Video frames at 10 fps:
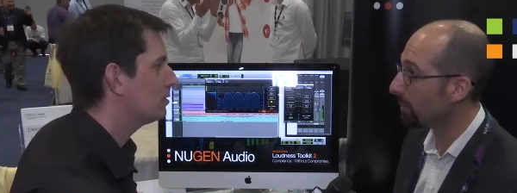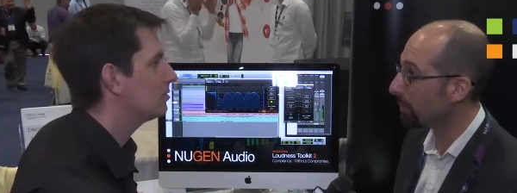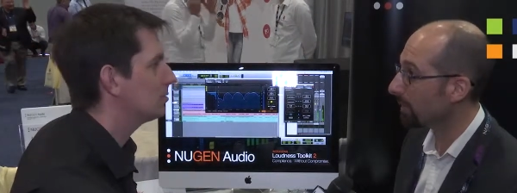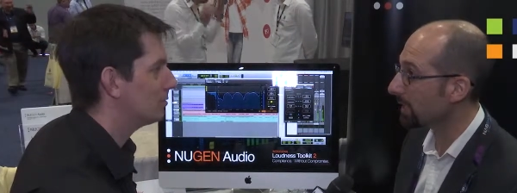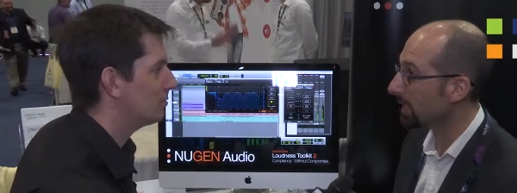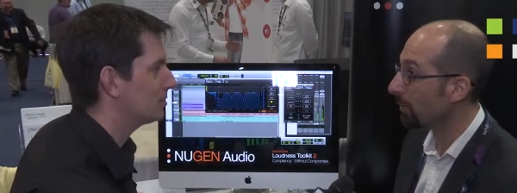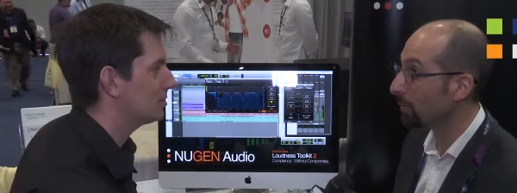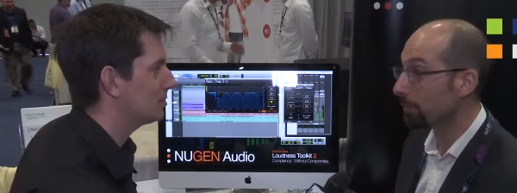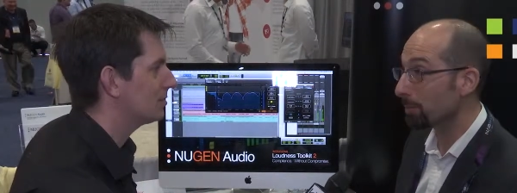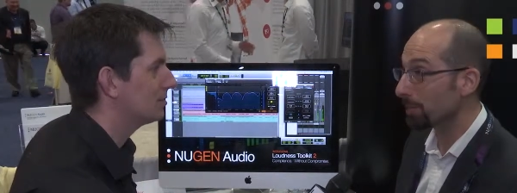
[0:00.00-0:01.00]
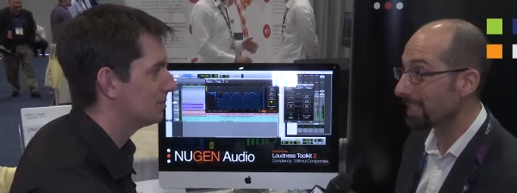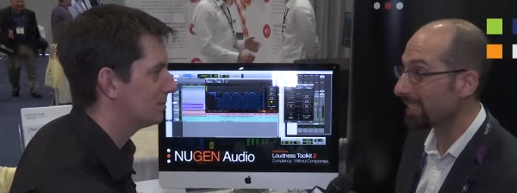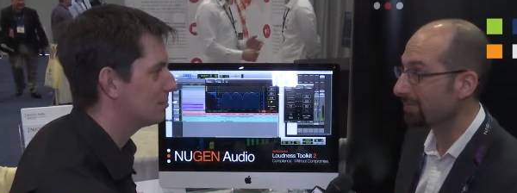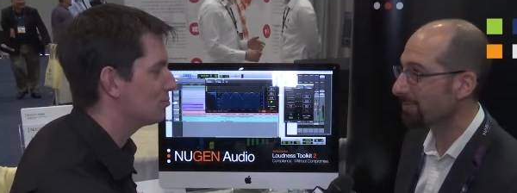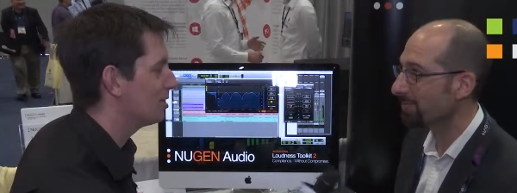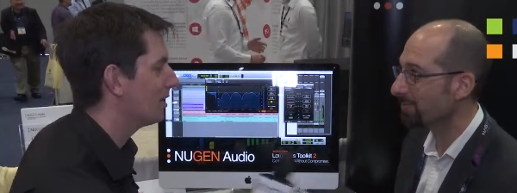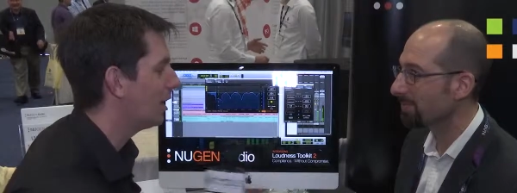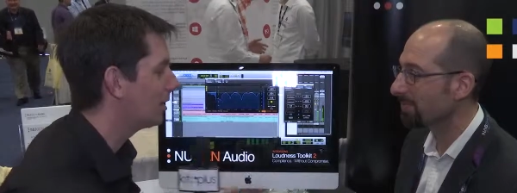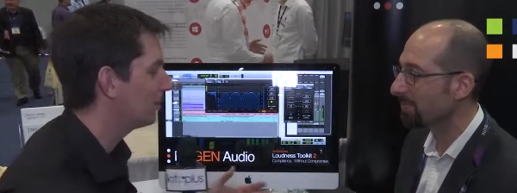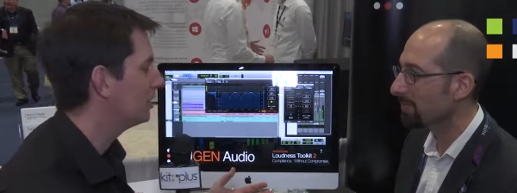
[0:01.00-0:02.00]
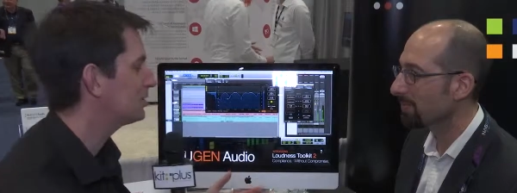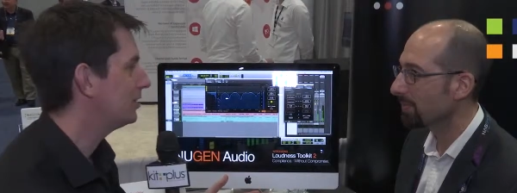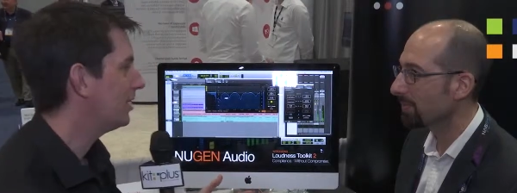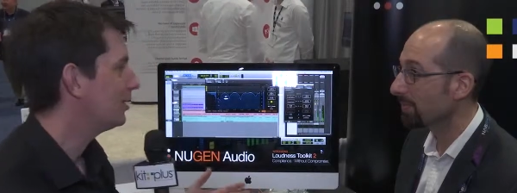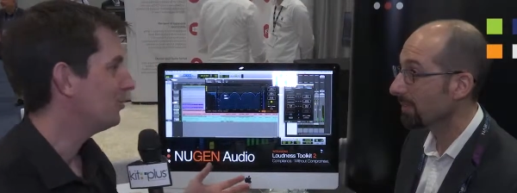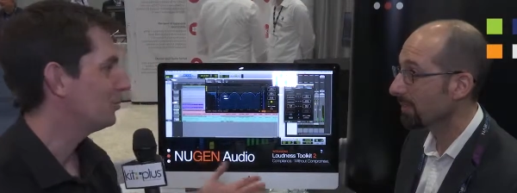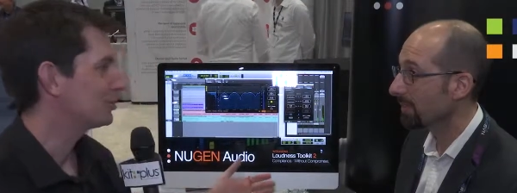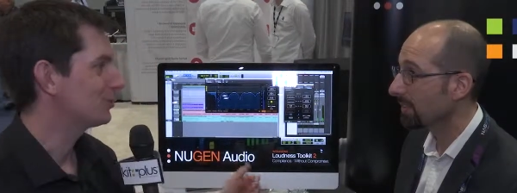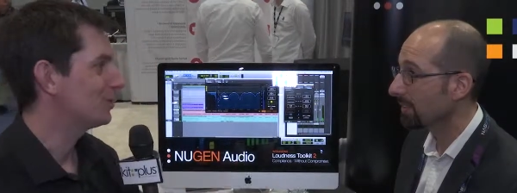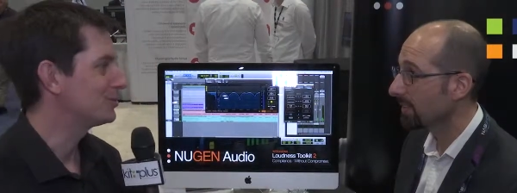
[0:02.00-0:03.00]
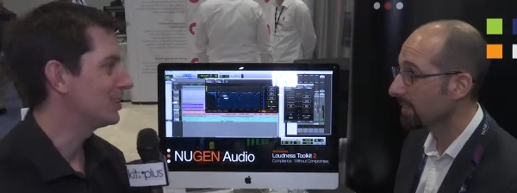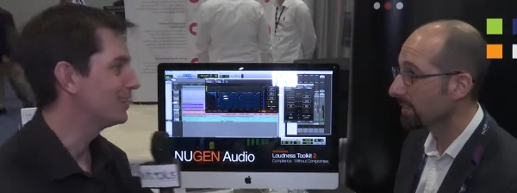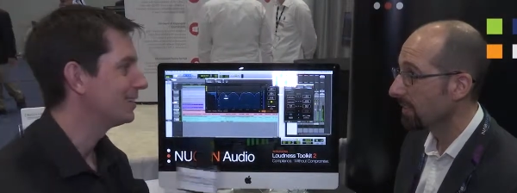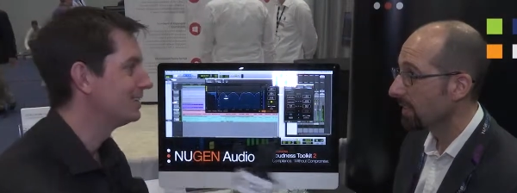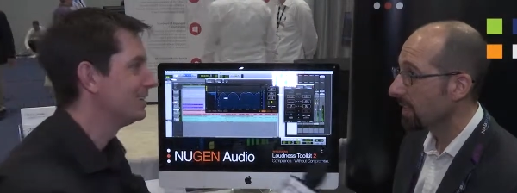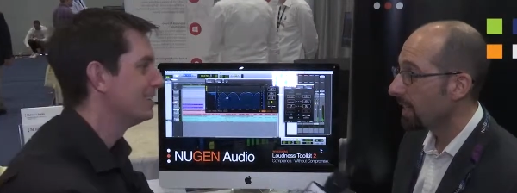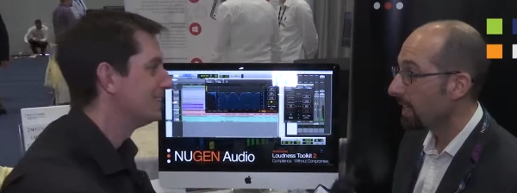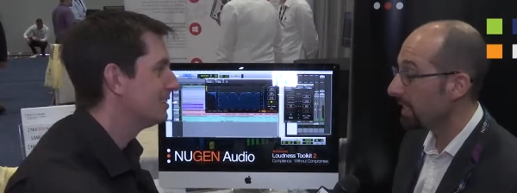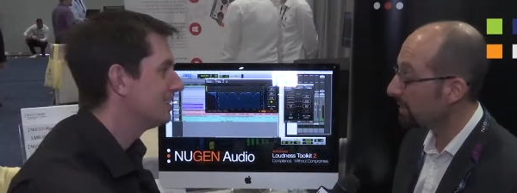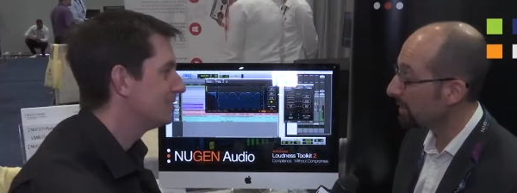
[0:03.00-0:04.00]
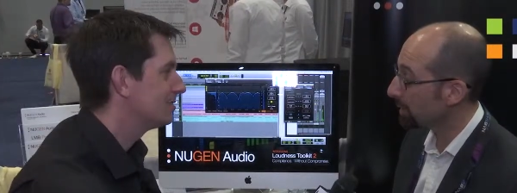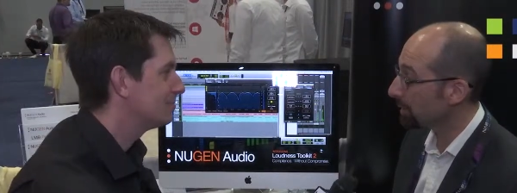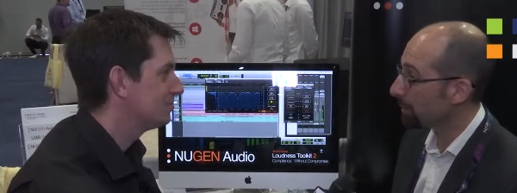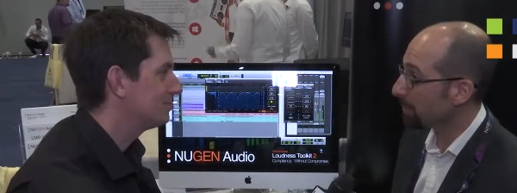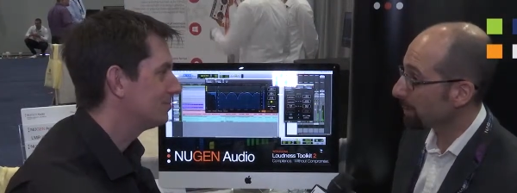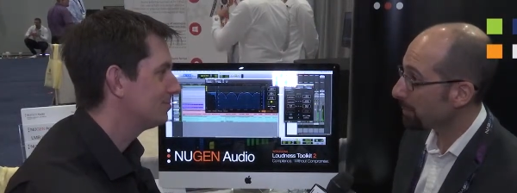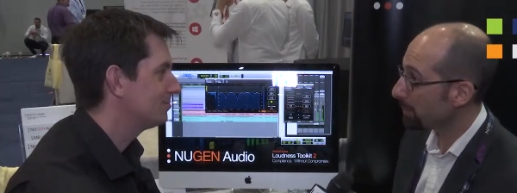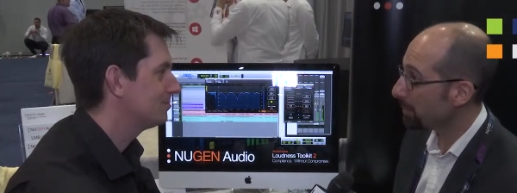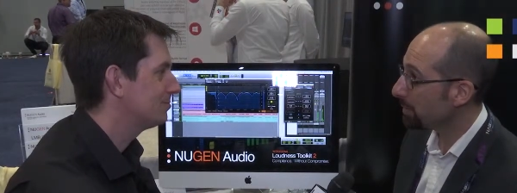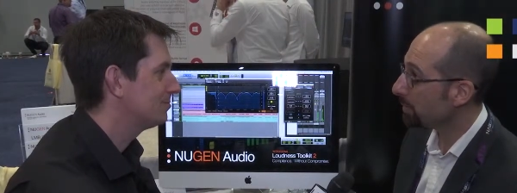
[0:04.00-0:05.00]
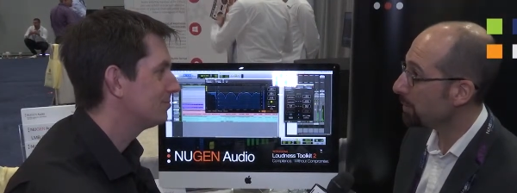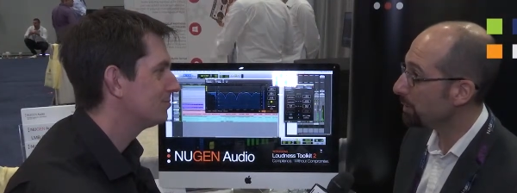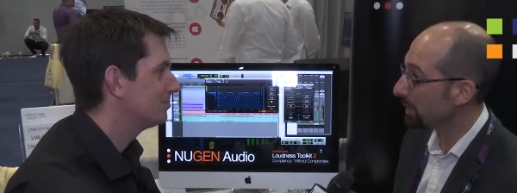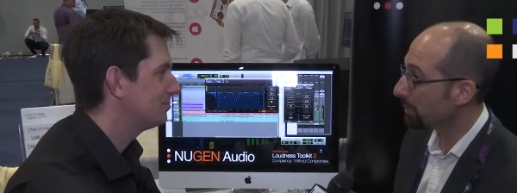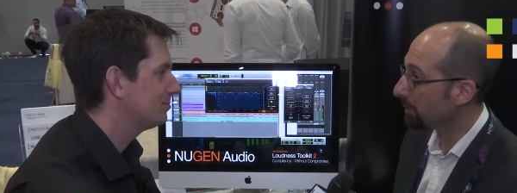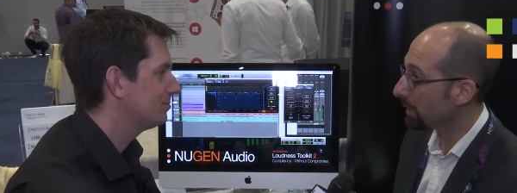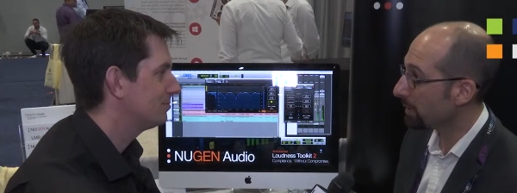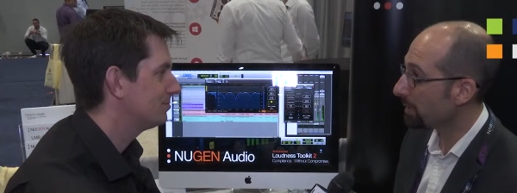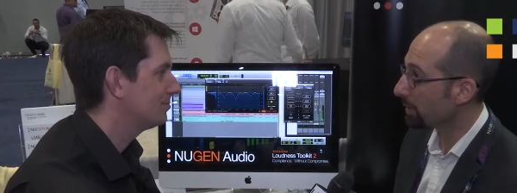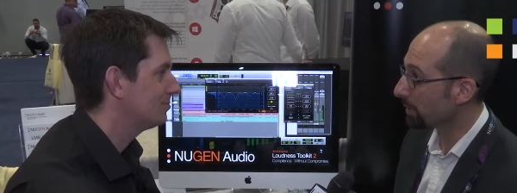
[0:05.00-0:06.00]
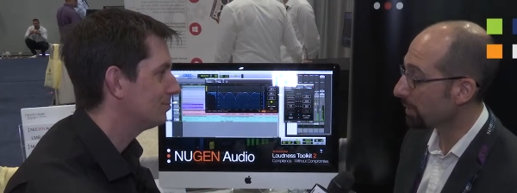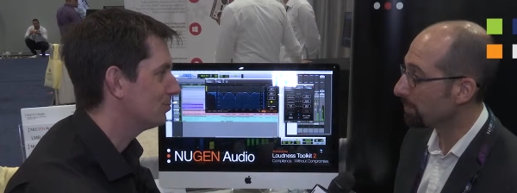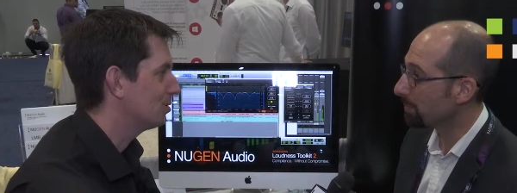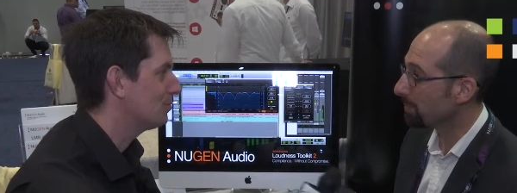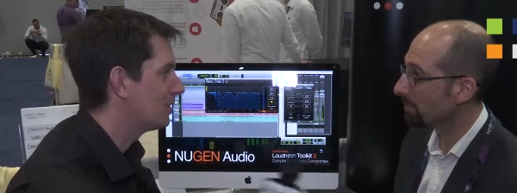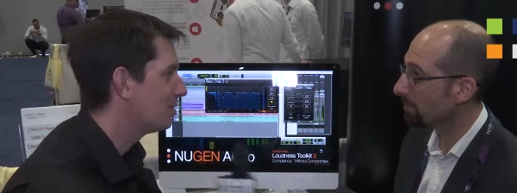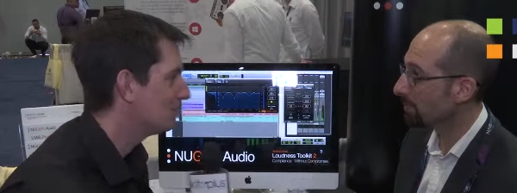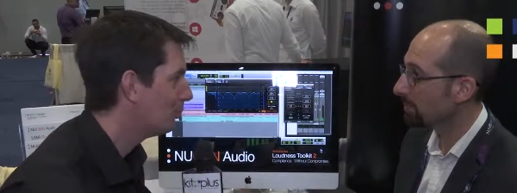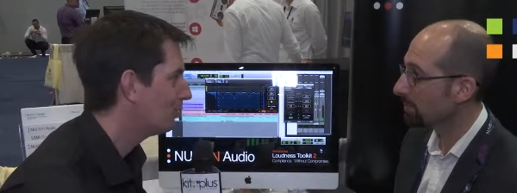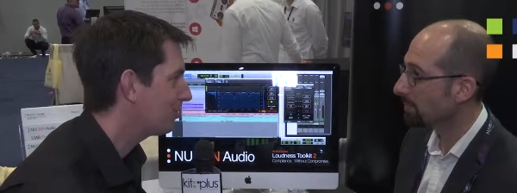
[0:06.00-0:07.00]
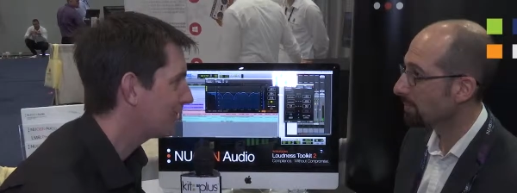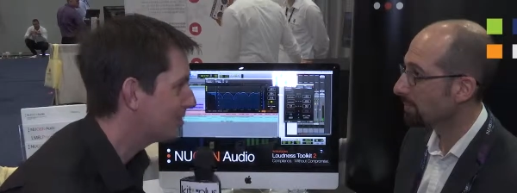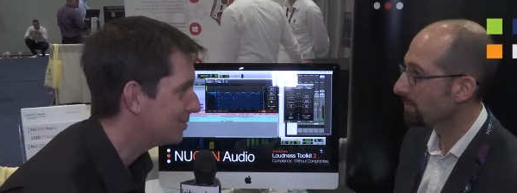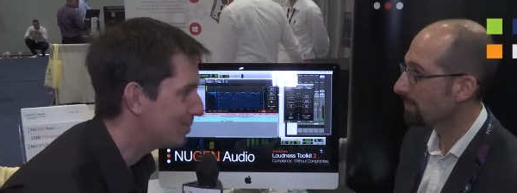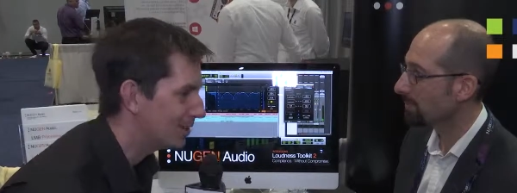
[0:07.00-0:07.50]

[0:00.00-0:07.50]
Speaker 1: website or from your dealer. Brilliant.
Speaker 2: And I'm going to ask you now then, what's the website?
Speaker 1: It's w w w dot nugen audio dot com.
Speaker 2: Paul, thank you very